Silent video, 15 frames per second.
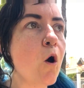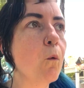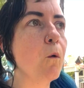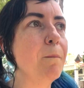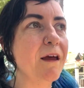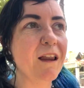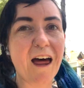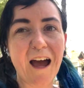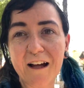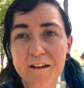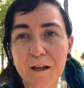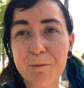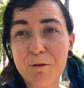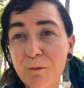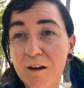will be
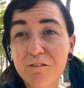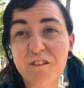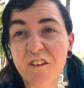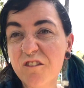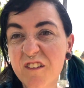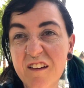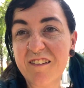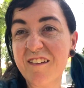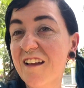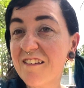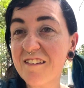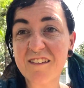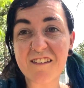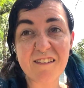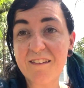likely between 50
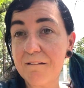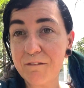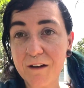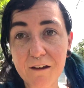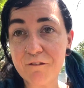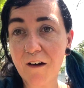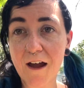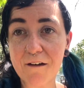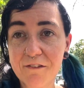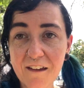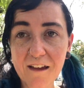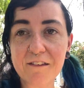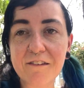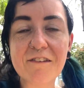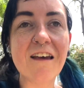cents and 75
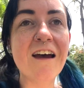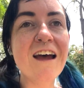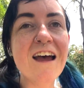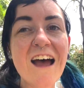cents.